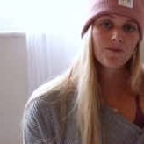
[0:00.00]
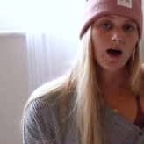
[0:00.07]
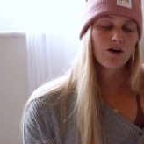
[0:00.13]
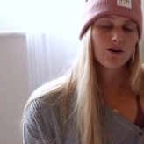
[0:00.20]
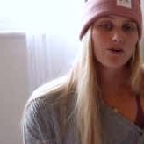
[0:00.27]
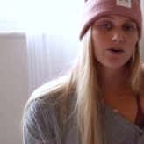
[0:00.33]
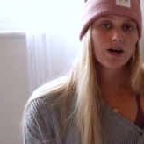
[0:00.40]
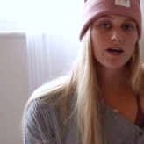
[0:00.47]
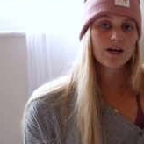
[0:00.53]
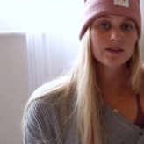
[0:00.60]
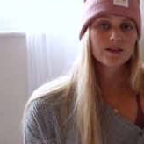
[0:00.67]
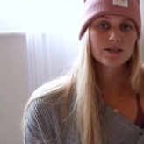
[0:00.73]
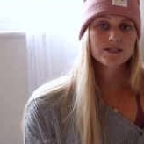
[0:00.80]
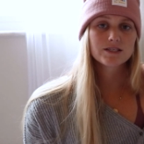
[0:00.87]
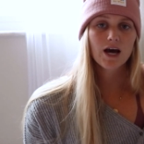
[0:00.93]
I'll
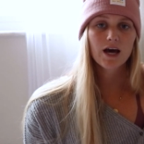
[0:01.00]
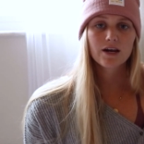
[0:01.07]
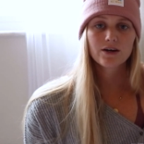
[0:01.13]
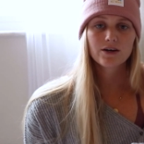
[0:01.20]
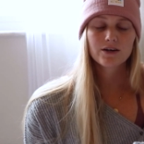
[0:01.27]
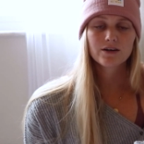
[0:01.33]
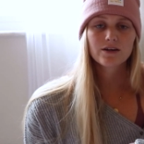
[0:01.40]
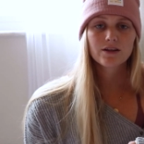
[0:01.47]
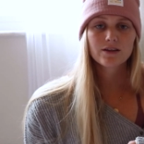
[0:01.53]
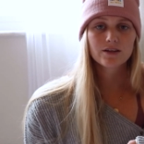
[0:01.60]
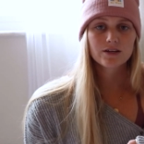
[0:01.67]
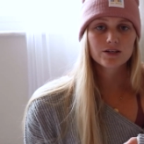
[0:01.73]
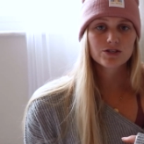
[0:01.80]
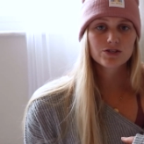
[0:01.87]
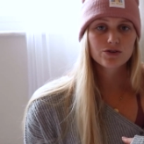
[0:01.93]
create the title,
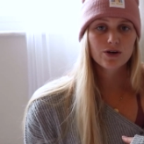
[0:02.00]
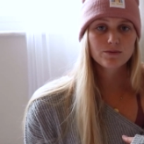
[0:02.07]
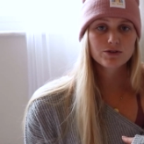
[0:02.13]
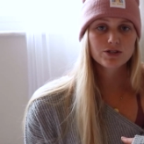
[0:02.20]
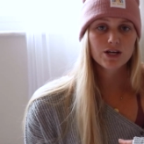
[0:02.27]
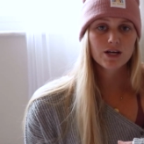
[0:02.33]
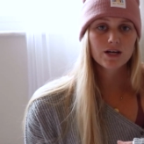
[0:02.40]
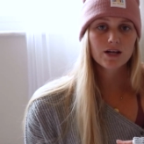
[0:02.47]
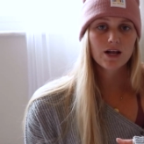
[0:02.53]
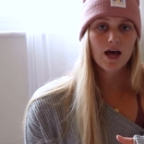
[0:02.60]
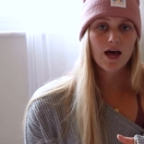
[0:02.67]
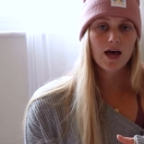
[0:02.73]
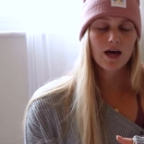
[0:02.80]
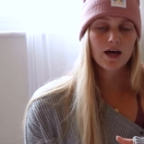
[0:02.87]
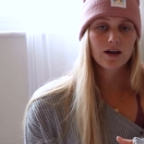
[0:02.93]
the description,
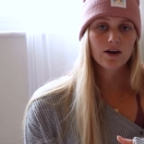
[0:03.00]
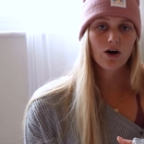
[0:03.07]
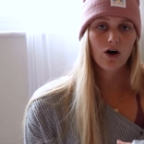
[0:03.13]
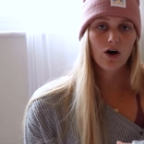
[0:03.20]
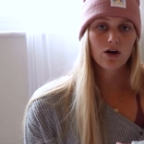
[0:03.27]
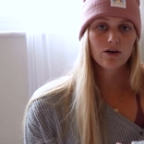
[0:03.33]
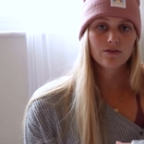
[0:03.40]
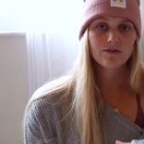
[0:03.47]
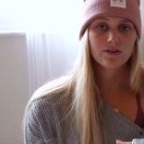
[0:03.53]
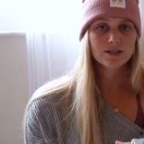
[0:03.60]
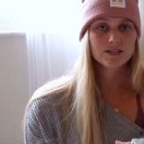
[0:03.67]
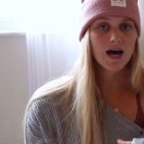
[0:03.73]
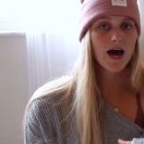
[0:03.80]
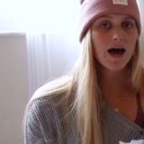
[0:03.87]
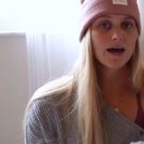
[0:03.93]
and all of the
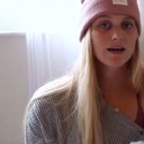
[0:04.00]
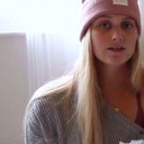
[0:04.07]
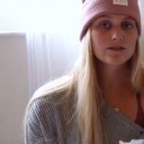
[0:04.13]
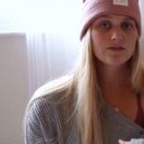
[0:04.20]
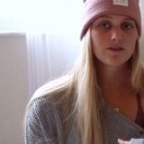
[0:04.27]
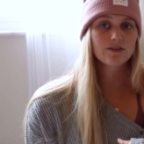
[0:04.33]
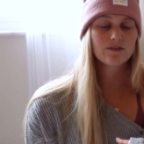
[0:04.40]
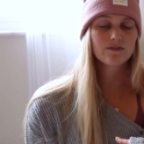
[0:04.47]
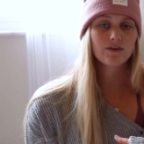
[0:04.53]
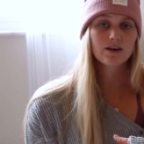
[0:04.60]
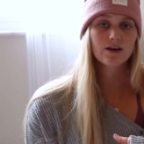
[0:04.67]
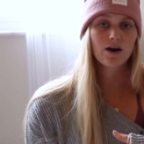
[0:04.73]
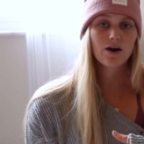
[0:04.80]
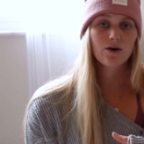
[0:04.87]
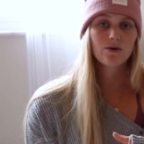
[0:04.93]
tags for the
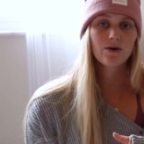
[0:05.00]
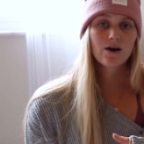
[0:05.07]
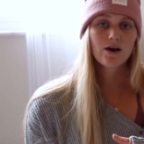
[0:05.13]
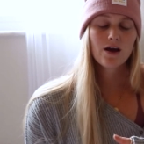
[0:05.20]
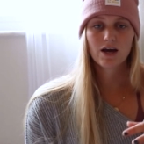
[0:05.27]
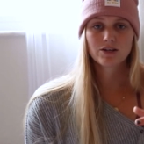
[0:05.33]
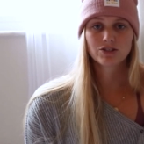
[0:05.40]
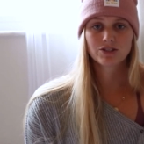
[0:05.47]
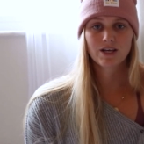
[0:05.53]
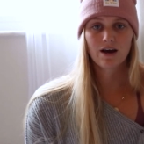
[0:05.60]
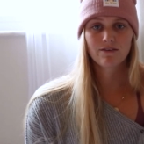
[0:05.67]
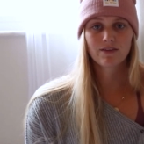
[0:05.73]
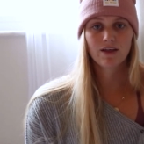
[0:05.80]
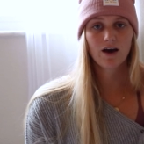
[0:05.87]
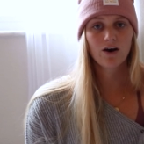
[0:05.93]
video, and just
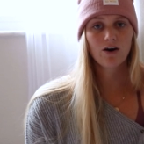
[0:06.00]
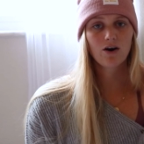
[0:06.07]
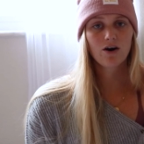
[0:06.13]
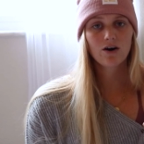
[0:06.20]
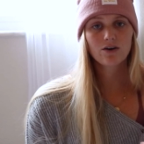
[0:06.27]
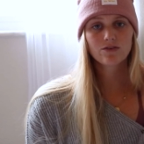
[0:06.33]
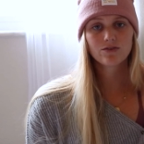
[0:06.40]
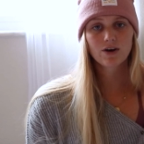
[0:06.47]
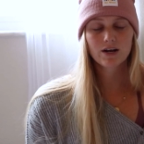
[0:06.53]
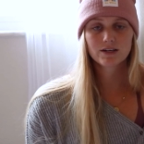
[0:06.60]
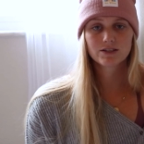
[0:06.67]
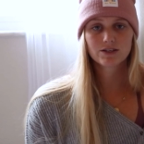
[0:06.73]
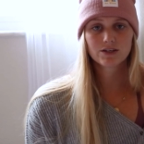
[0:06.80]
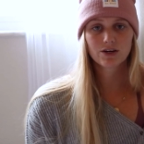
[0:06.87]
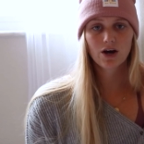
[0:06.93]
have that all
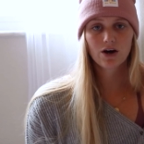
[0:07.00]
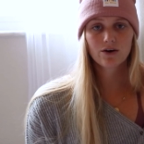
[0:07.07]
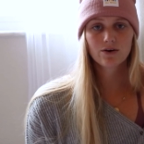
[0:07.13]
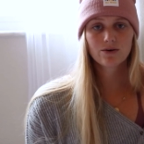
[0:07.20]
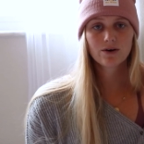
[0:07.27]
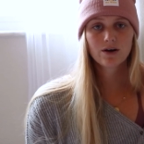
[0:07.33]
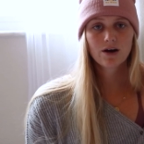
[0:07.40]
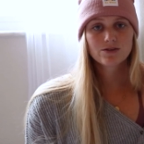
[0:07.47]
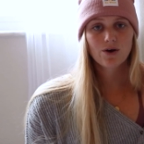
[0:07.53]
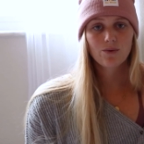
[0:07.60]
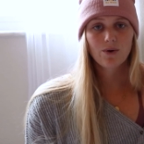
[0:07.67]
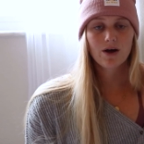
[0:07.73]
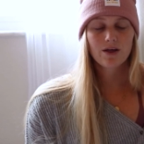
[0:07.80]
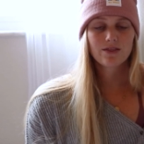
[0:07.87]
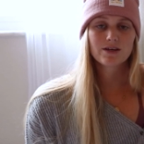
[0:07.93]
ready to go. So
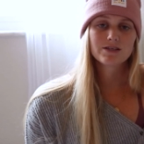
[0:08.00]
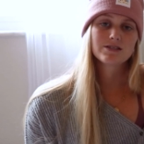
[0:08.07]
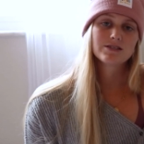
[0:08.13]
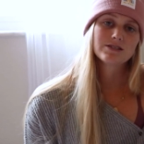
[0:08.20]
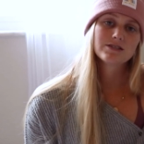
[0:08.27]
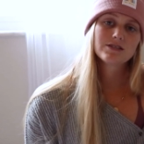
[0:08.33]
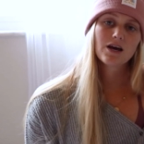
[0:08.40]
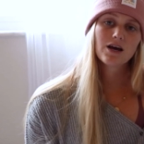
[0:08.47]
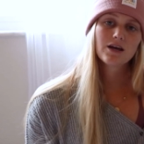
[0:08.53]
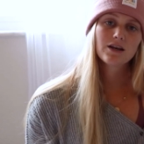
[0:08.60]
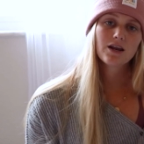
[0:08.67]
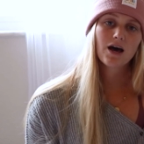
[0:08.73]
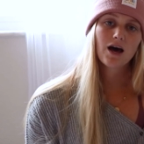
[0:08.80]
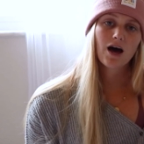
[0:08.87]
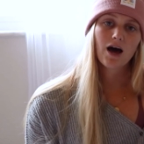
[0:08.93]
when this is
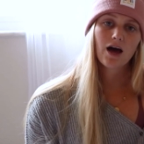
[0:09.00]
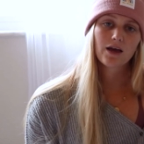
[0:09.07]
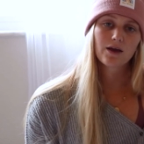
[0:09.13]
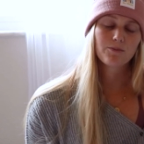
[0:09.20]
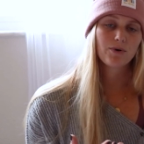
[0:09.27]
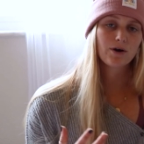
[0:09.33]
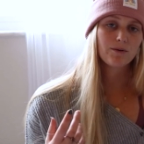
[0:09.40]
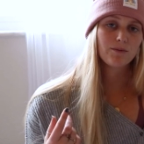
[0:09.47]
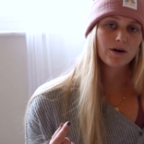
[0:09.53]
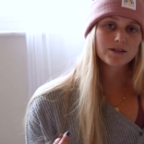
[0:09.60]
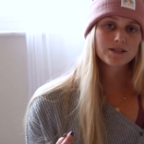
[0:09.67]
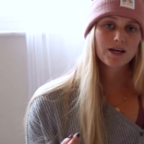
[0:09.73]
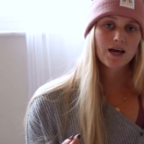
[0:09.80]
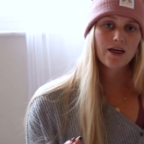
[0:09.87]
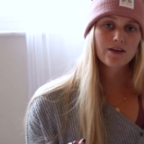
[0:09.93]
done, I can put them all
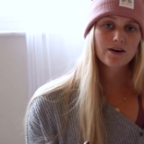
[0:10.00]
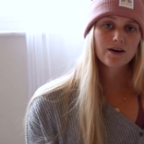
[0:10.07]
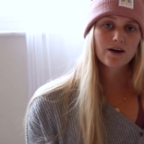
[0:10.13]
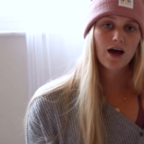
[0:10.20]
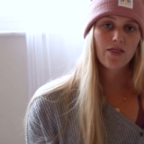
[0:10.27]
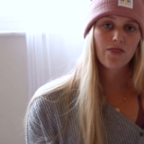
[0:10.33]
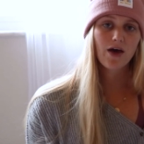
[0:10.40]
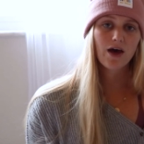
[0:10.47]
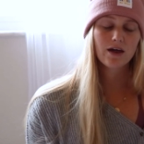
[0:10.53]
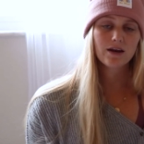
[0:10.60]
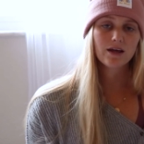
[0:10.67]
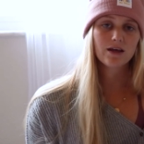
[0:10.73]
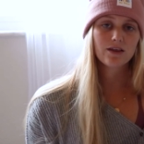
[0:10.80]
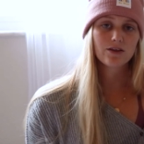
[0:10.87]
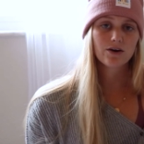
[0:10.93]
together and
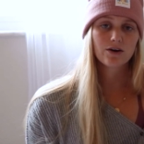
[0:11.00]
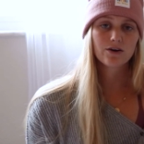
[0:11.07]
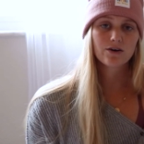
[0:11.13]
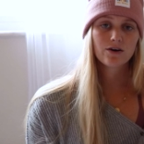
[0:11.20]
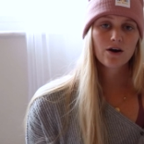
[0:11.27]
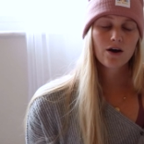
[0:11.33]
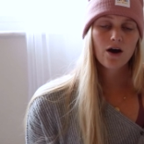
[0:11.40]
then either